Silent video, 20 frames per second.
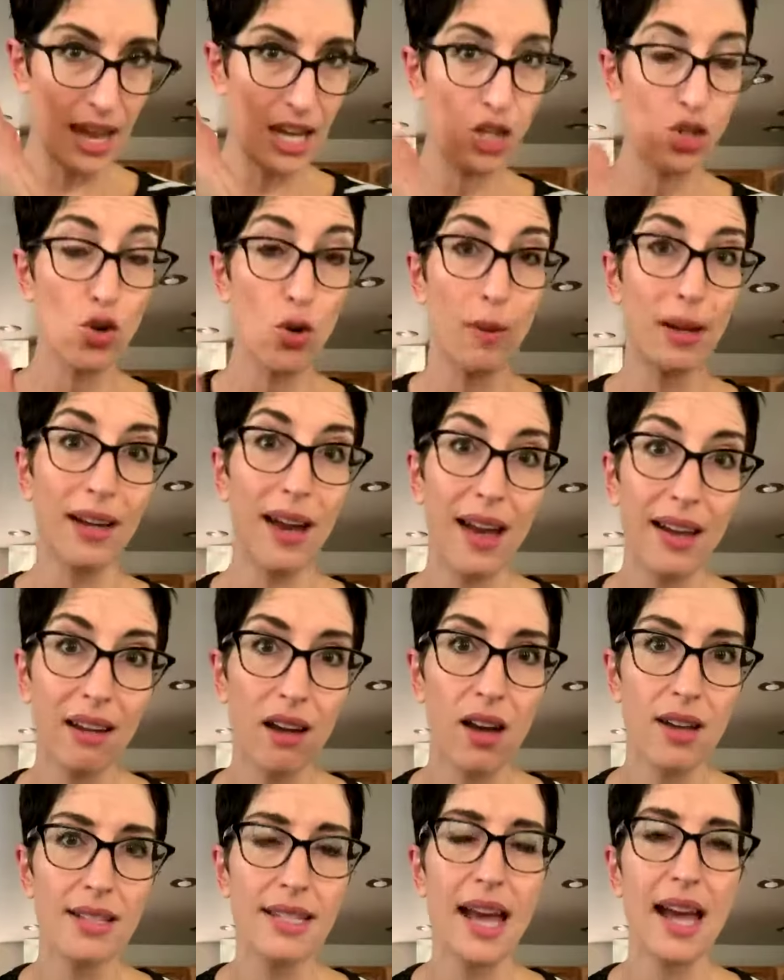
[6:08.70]
you don't make eye
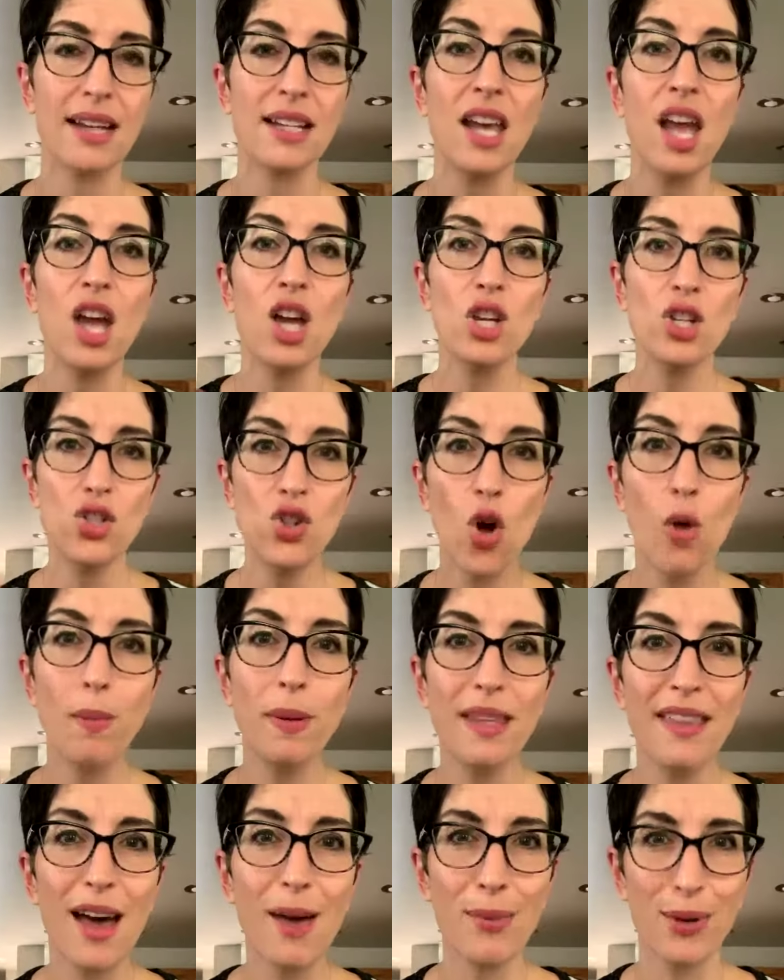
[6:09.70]
contact. Don't
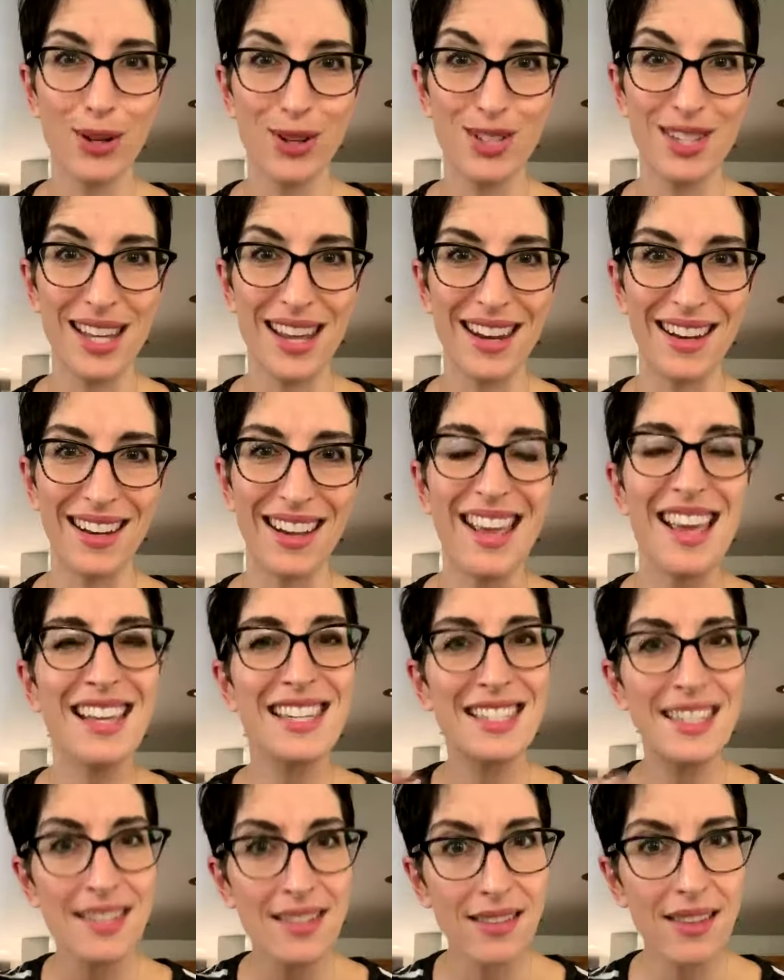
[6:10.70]
be that person.
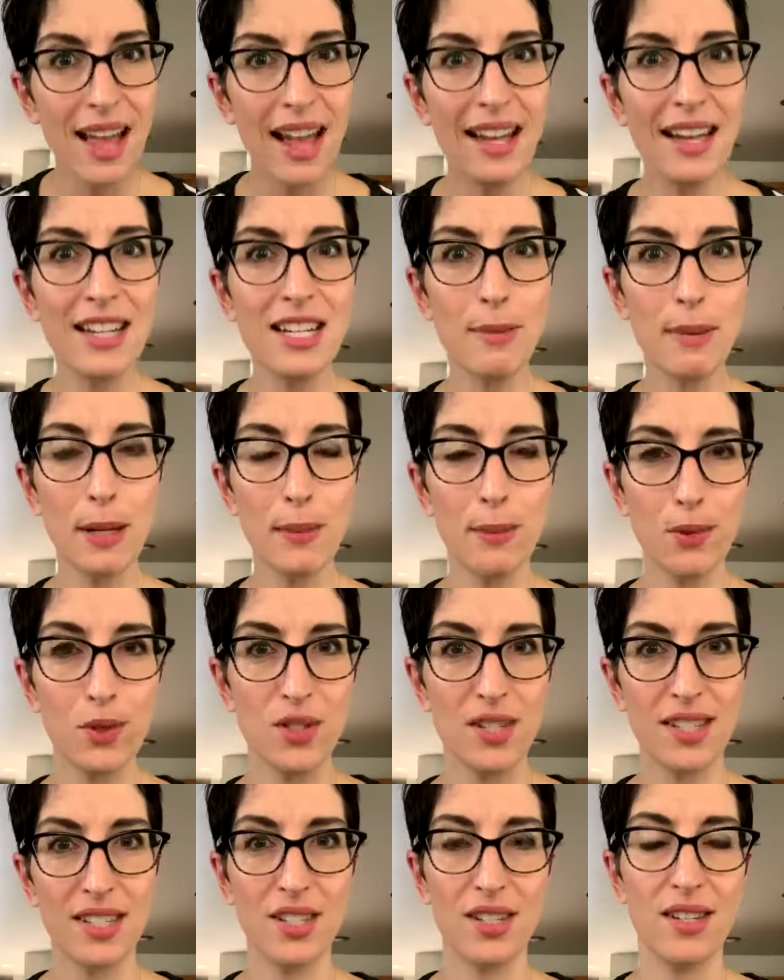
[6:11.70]
Slide into people's
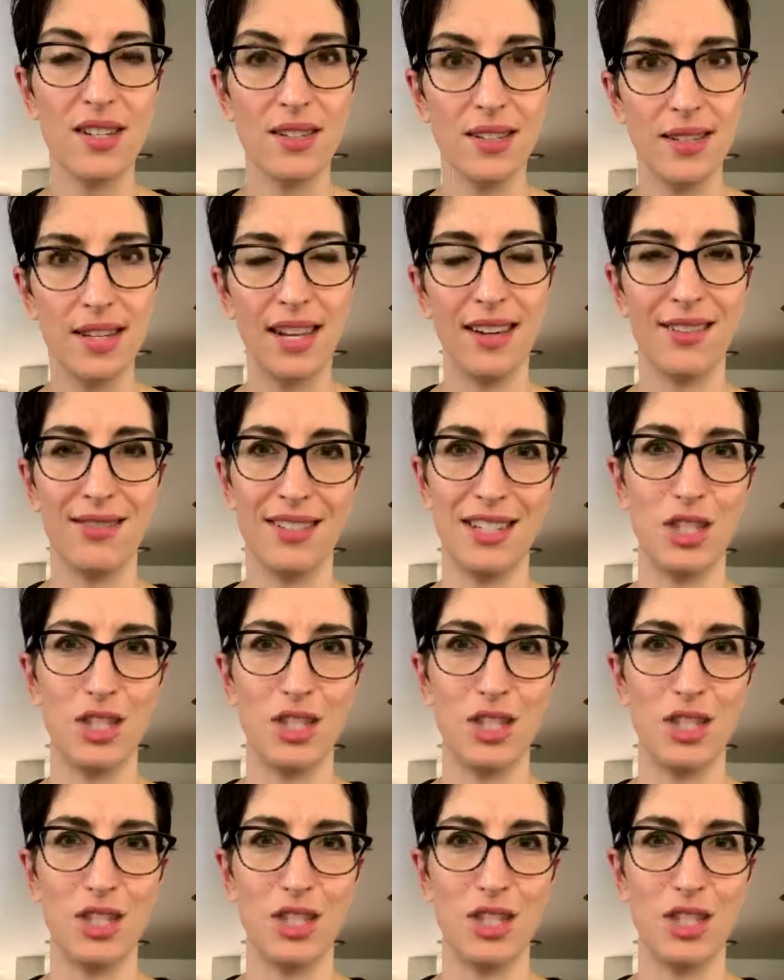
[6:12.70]
district